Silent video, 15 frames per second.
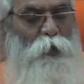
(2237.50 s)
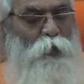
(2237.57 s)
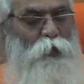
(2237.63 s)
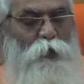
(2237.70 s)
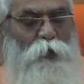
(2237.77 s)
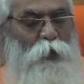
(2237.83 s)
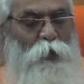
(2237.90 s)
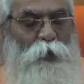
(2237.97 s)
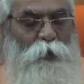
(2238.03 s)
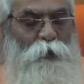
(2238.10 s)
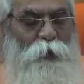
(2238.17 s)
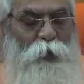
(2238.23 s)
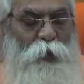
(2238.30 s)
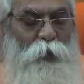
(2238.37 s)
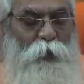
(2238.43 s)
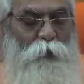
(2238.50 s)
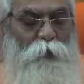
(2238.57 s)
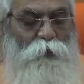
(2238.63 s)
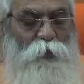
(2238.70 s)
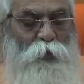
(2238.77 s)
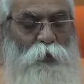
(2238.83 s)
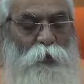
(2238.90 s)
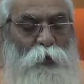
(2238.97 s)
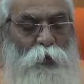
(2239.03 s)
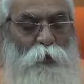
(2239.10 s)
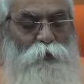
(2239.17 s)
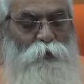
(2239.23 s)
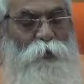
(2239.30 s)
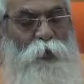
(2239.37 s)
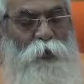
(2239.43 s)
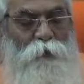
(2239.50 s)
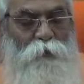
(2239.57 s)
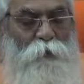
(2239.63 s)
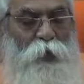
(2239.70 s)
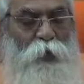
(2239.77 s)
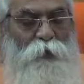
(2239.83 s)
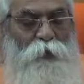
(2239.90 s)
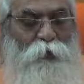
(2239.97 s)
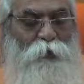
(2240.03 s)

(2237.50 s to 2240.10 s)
not caught in the illusion of that mind,